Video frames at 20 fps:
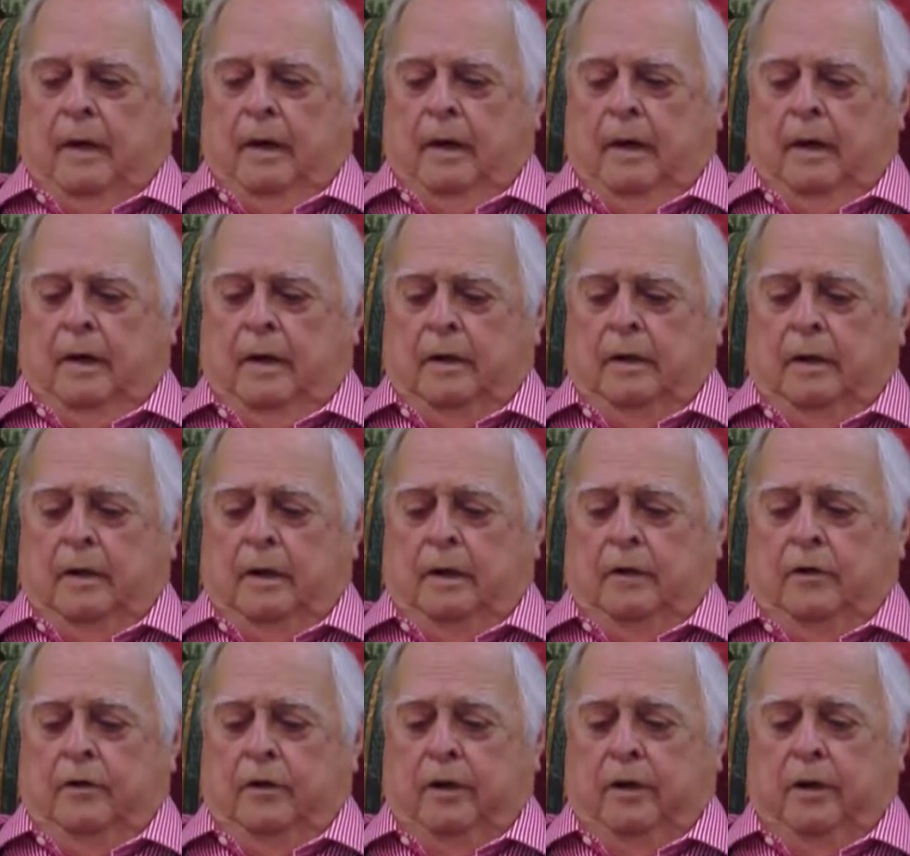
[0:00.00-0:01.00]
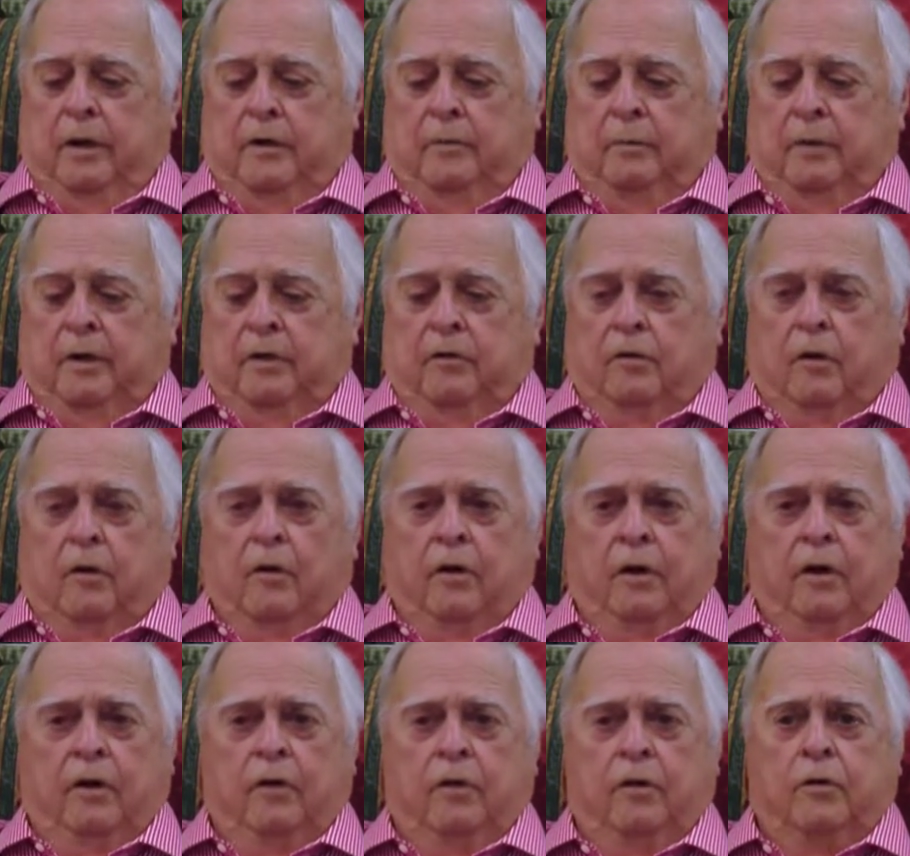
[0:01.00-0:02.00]
And uh, she has been
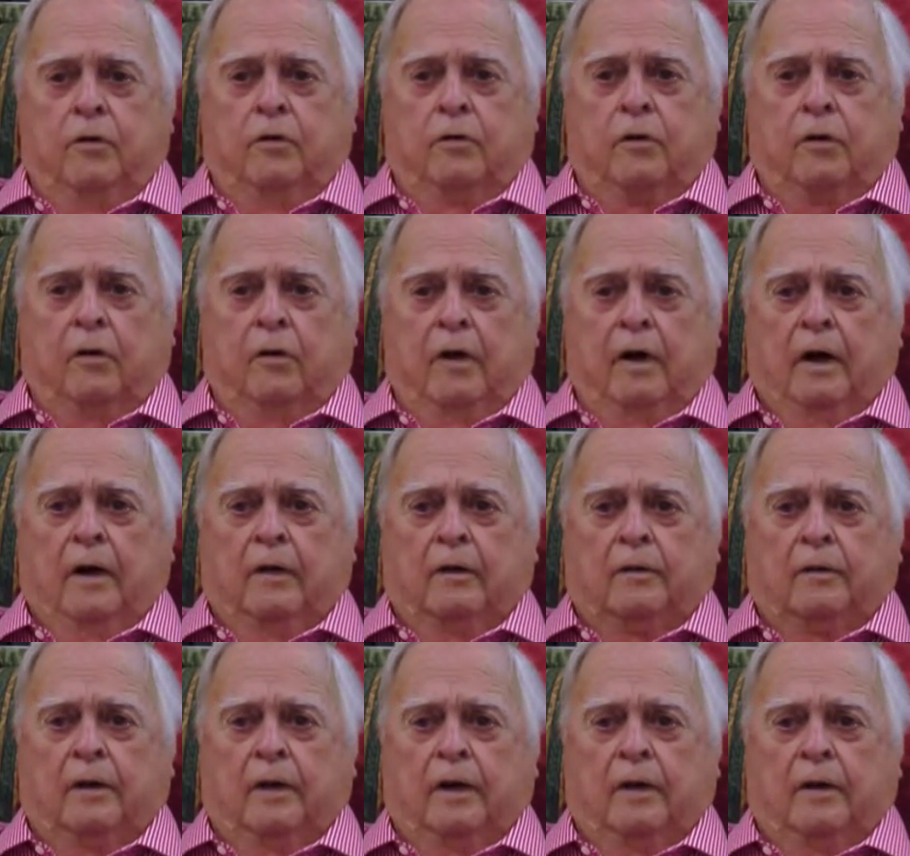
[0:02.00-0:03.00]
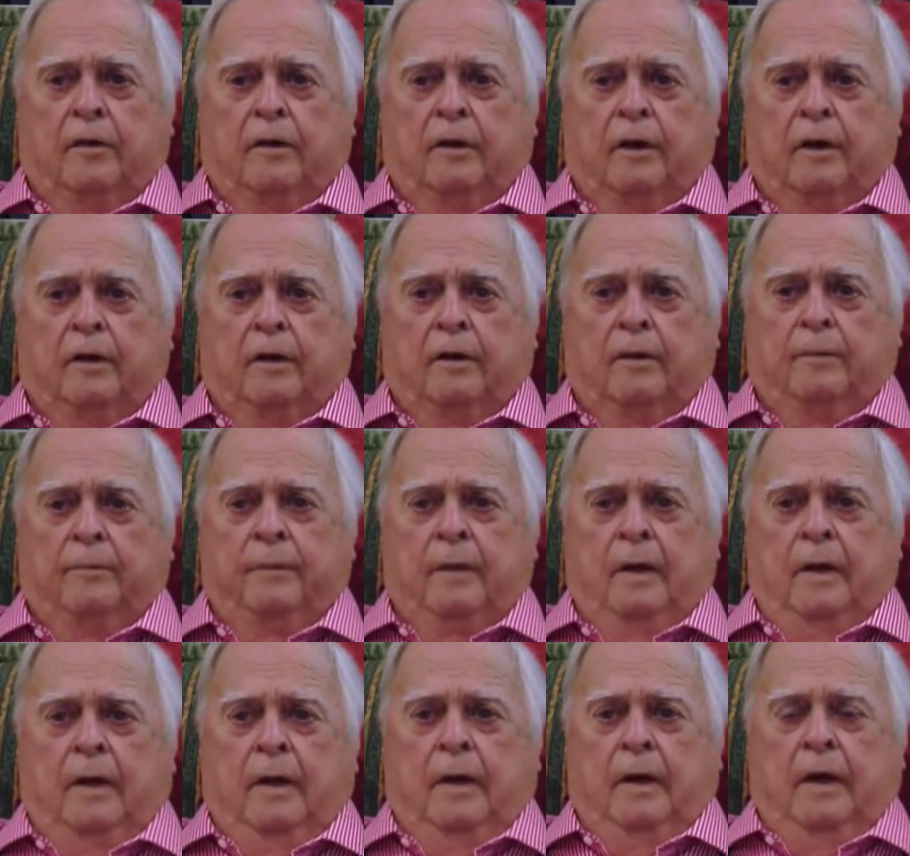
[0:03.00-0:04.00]
drawing huge crowds out there,
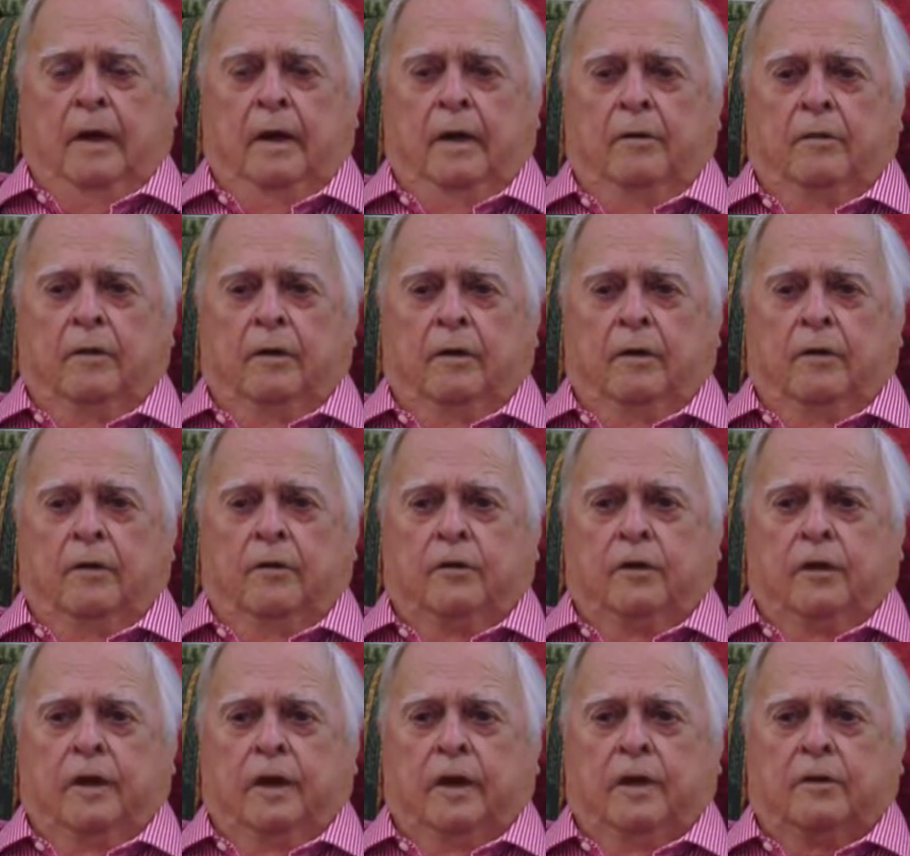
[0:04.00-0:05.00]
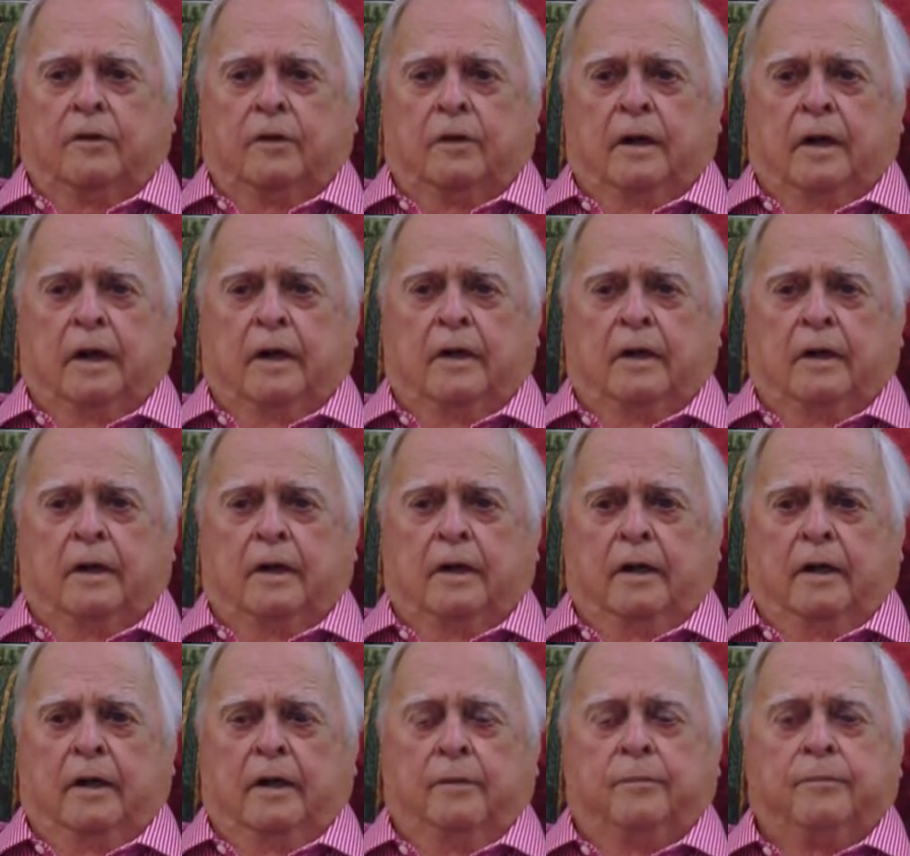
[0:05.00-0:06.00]
even though she hasn't had
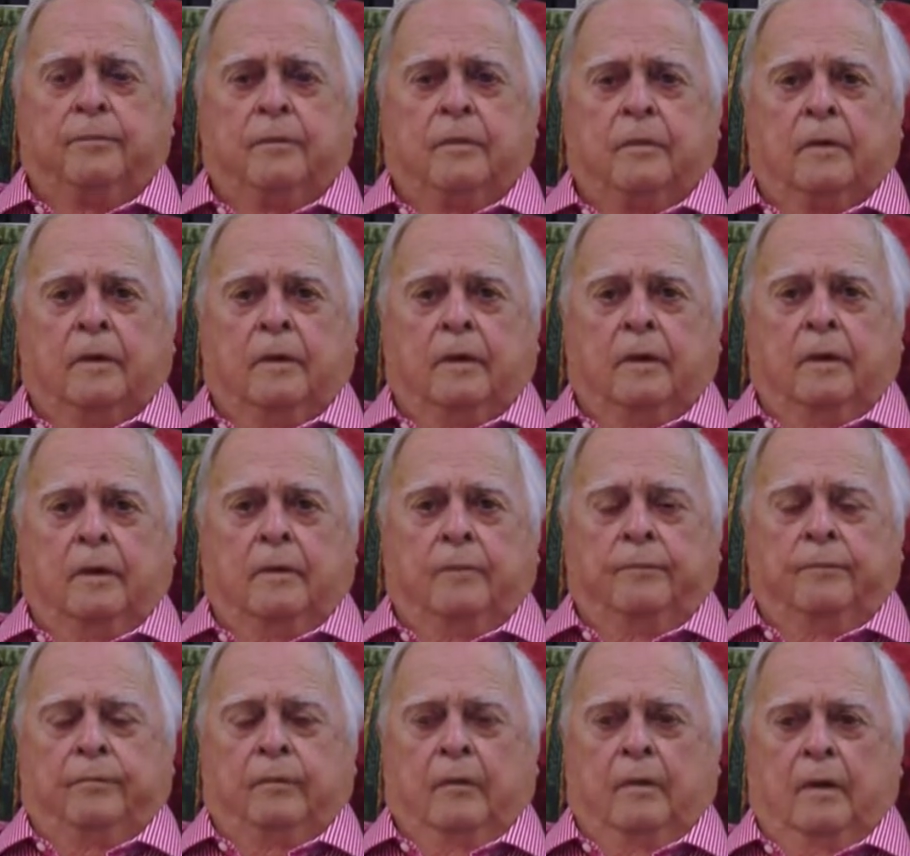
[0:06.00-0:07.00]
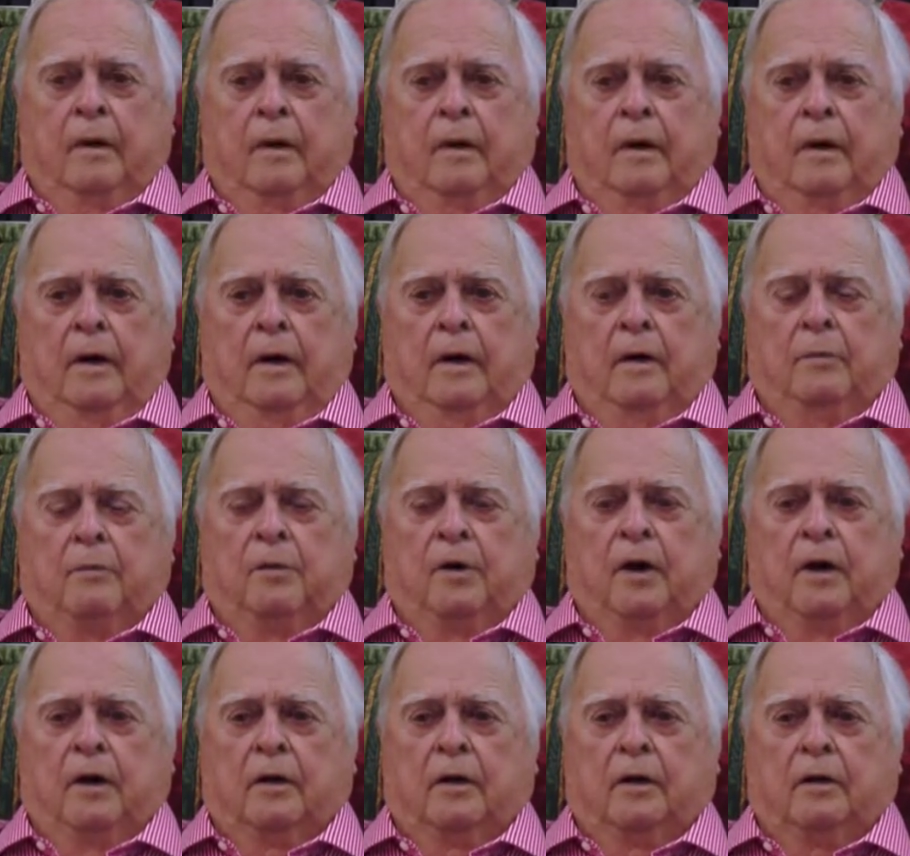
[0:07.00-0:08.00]
any uh, any
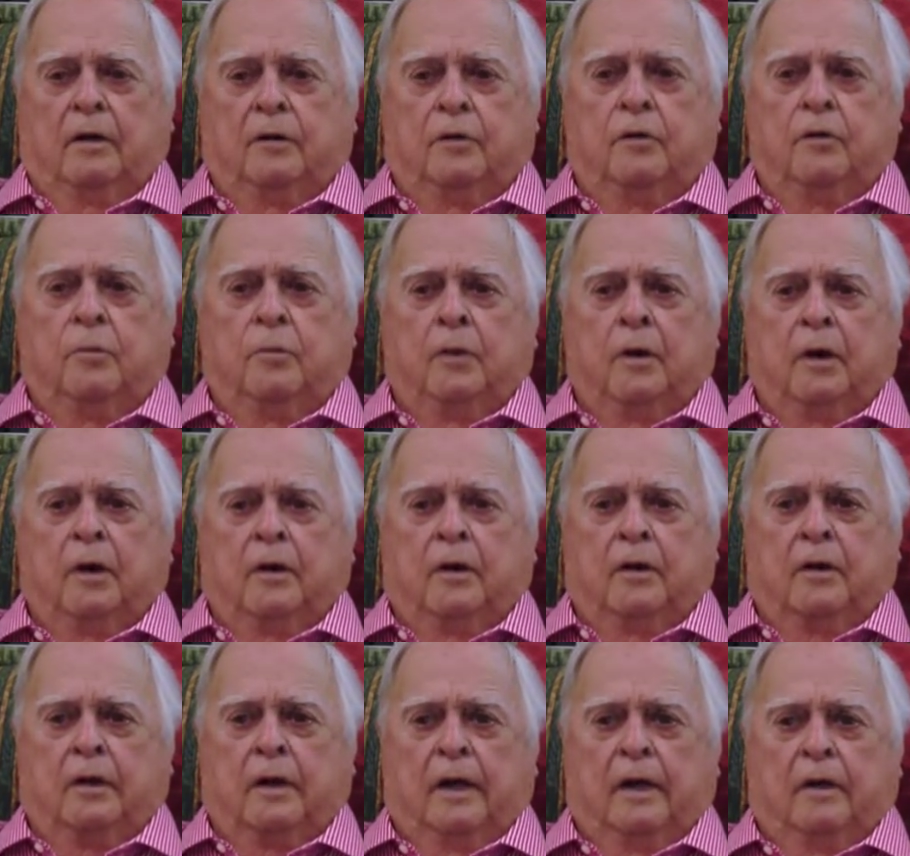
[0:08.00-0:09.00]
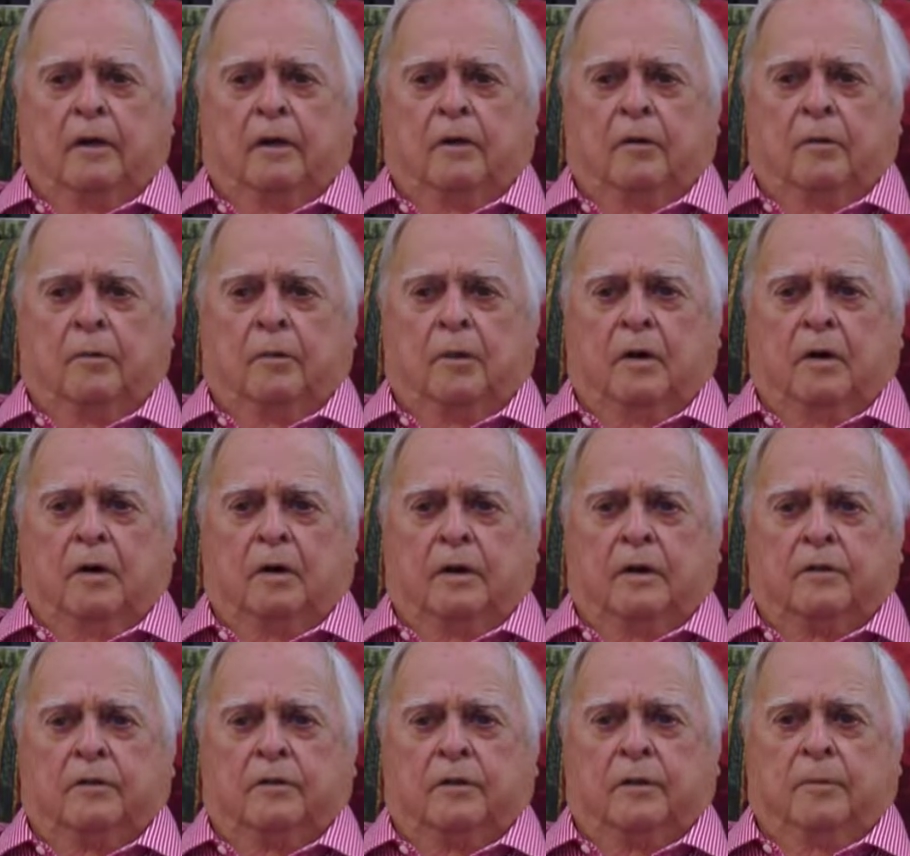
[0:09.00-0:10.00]
product, new product out on the market
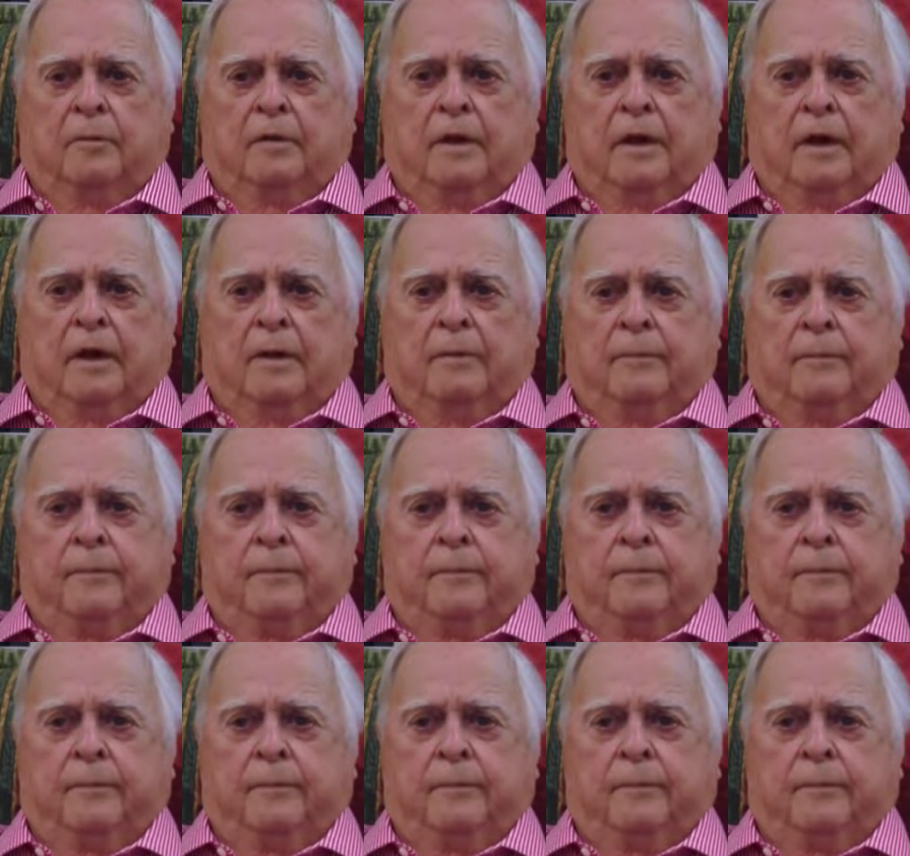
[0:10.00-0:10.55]
sometime.